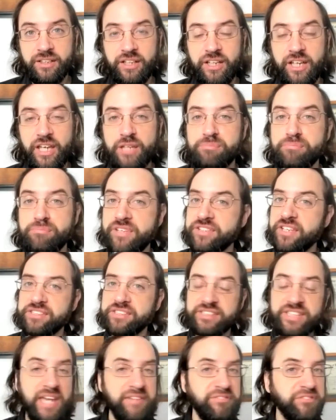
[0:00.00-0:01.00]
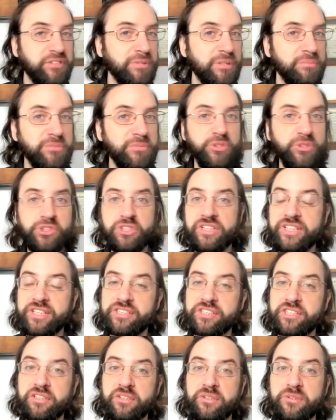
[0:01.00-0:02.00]
It doesn't have to be mutually
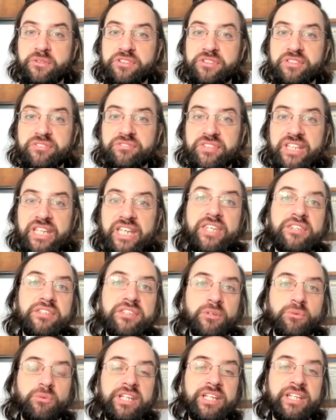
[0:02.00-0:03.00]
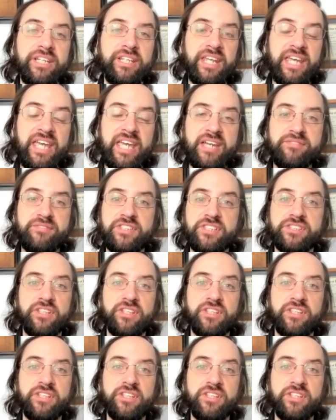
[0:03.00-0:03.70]
exclusive either. We can have this